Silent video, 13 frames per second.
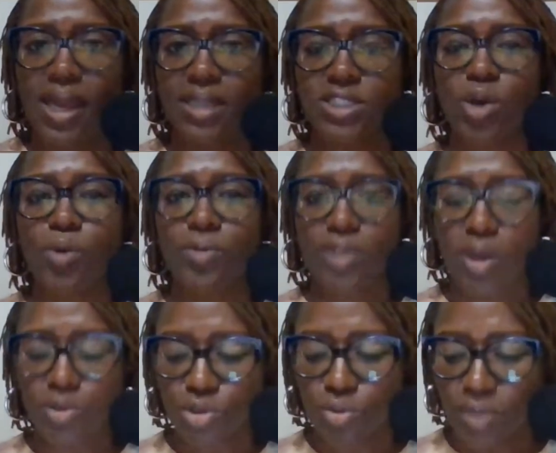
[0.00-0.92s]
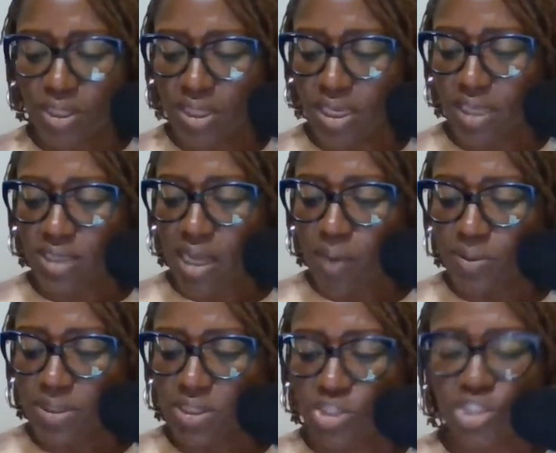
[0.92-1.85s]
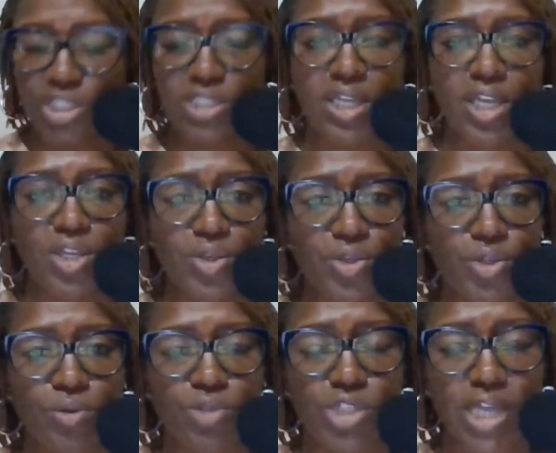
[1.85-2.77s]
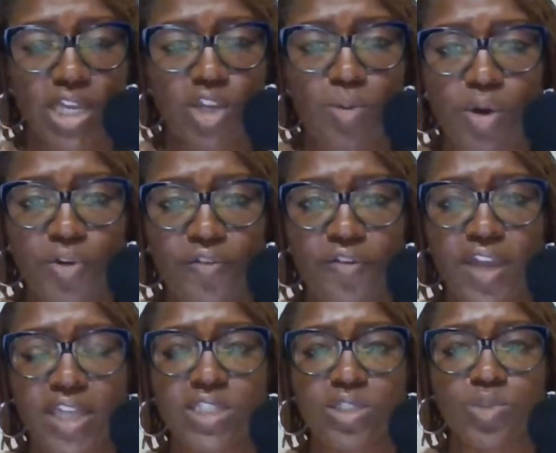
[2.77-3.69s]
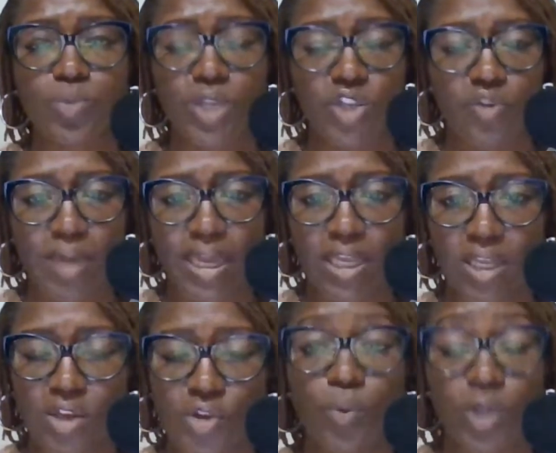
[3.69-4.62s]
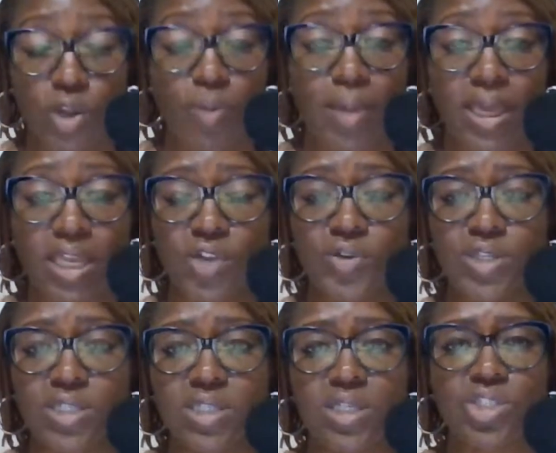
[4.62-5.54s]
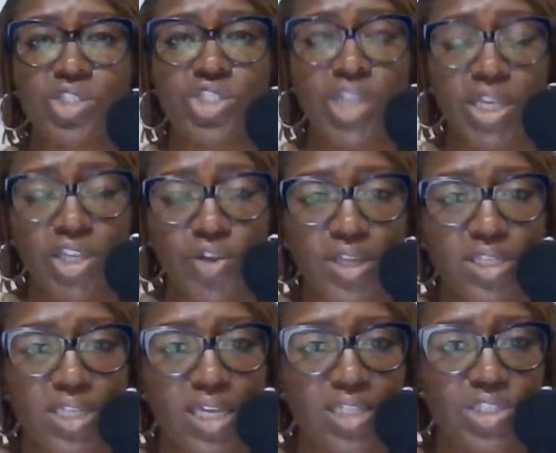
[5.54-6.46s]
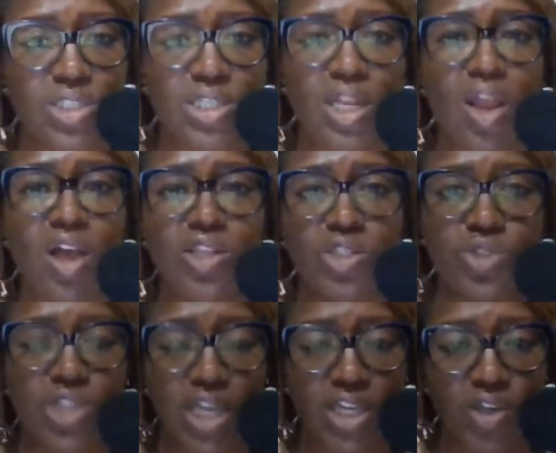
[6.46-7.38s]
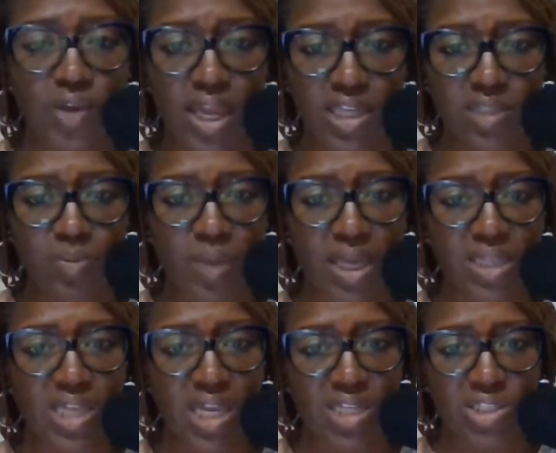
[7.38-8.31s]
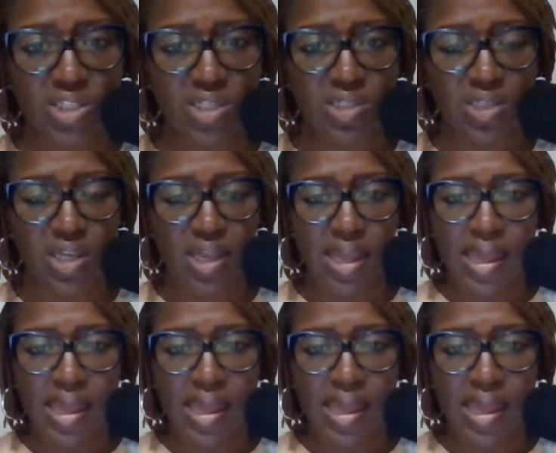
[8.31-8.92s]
So those are three things that I would suggest that you do. Check your motivations when you're making your decision, check your intentions, and also check your expectations.